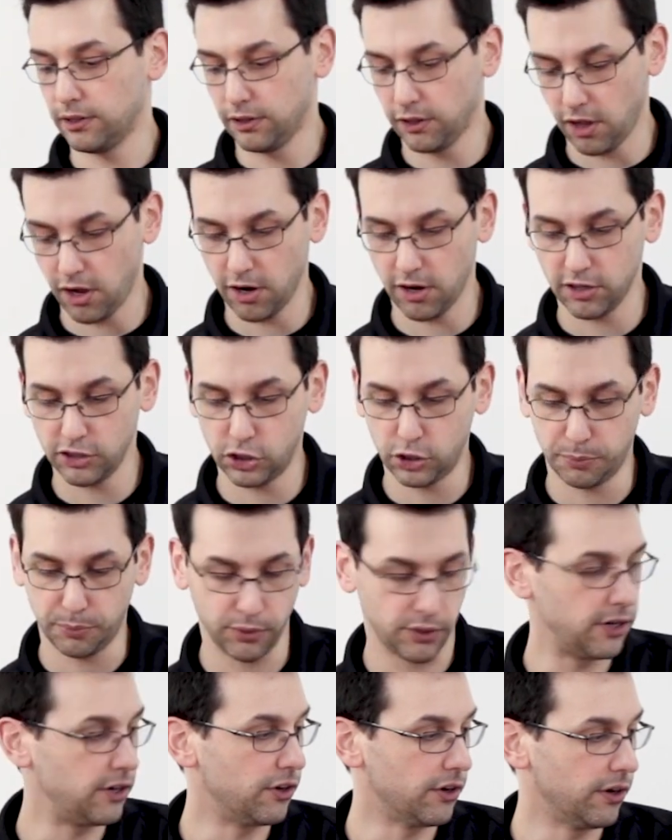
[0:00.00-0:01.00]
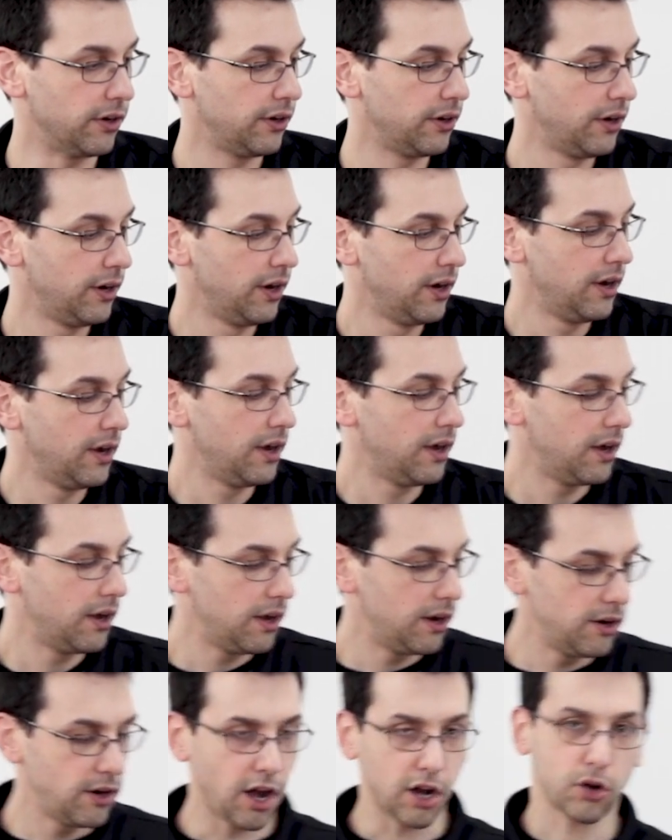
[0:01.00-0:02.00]
large printer.
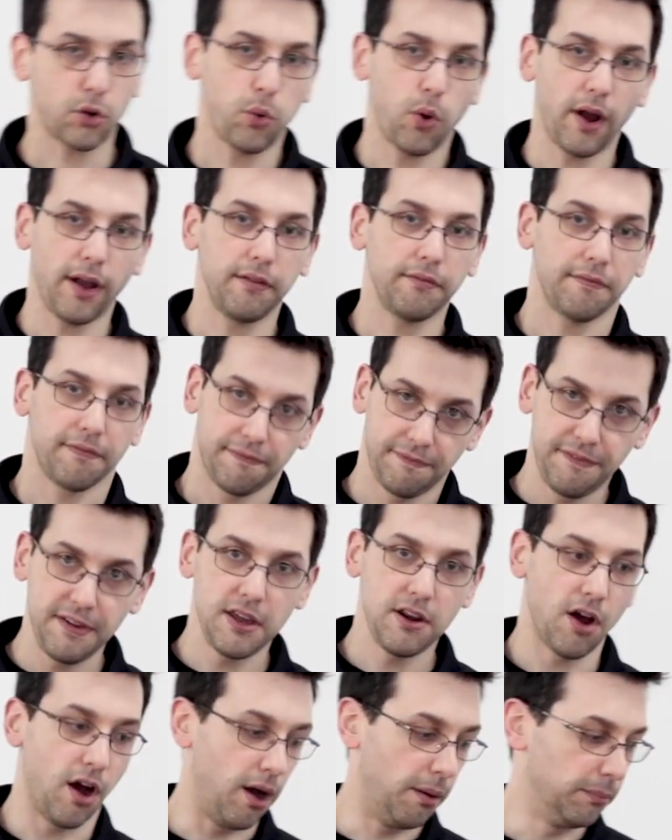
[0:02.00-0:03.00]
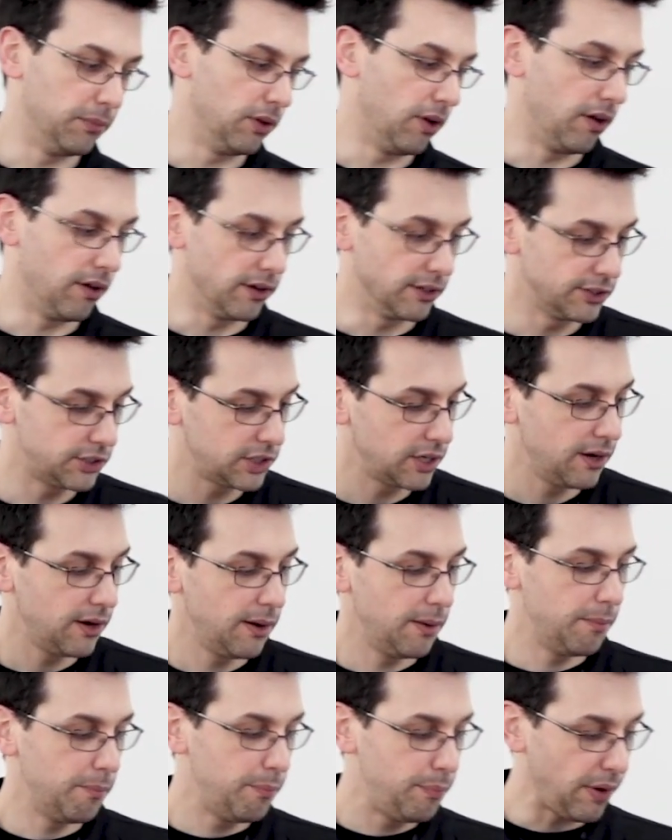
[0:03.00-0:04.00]
Not quite Phenom large,
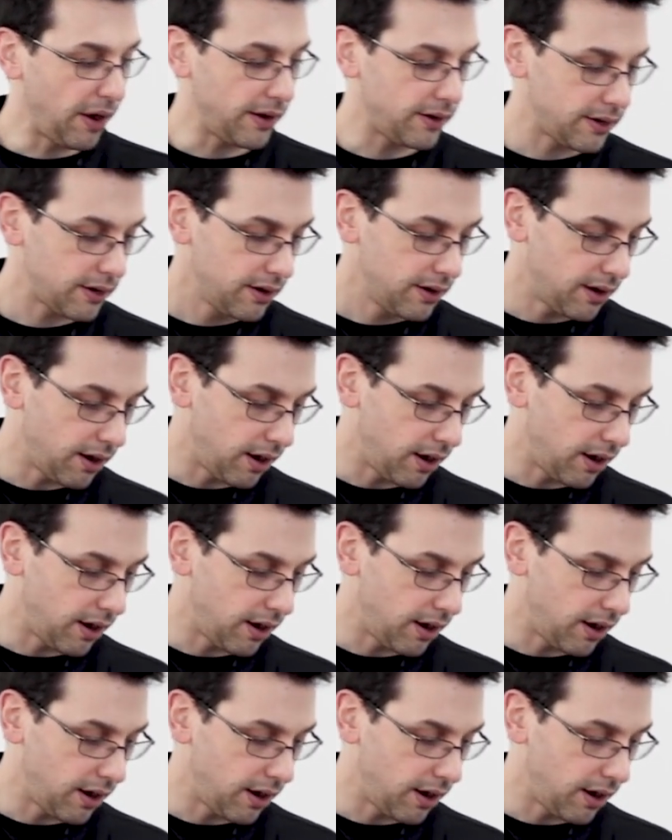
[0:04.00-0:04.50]
but